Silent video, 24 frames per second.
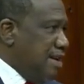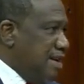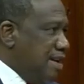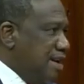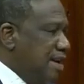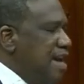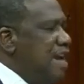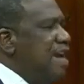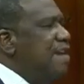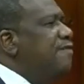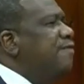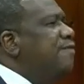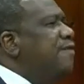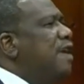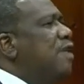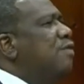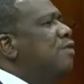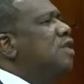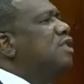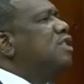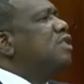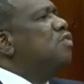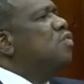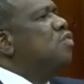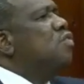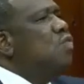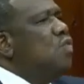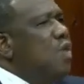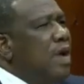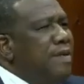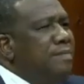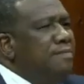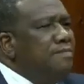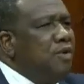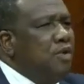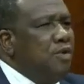if there was
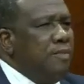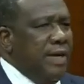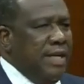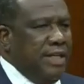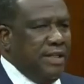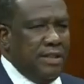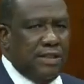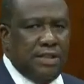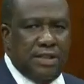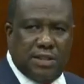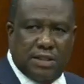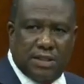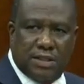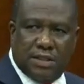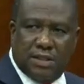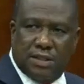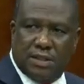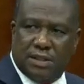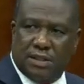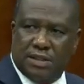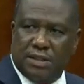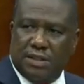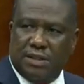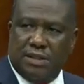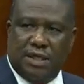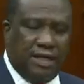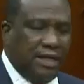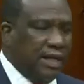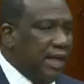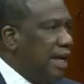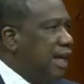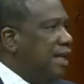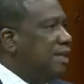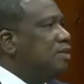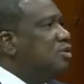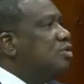one moment that
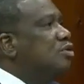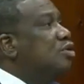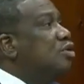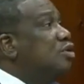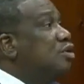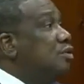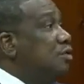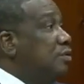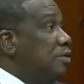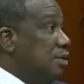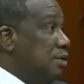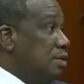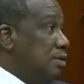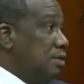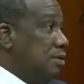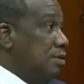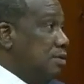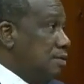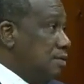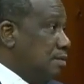I had to choose